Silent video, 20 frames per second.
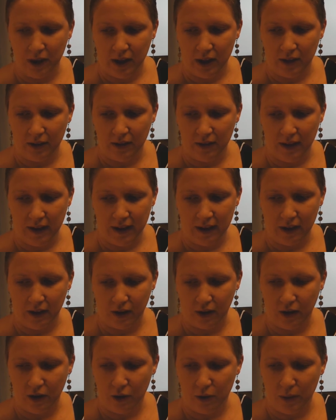They are
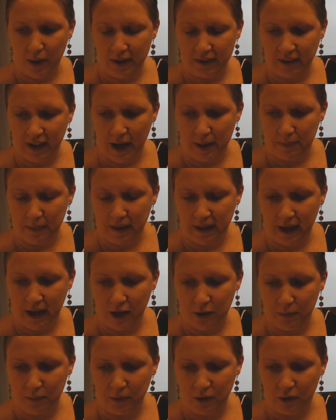always happy to
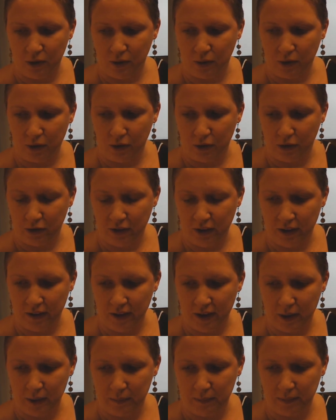help you. You'll see
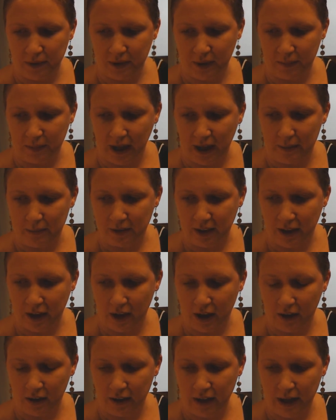them sometimes at
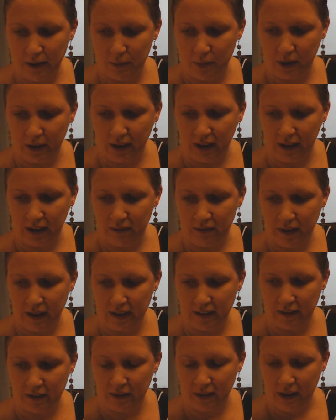our networking
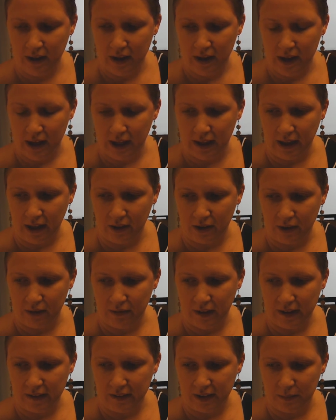events, at other
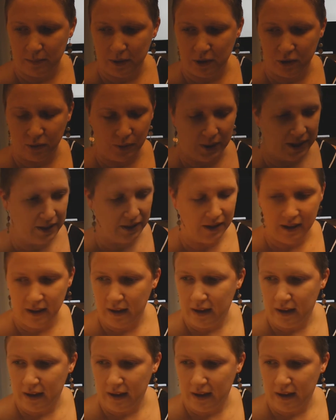events in between.